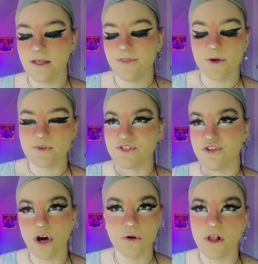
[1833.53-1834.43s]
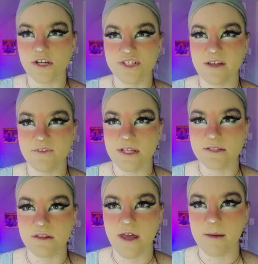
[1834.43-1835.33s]
There was no longevity
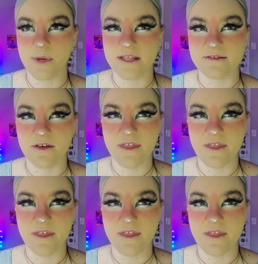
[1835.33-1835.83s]
to that pencil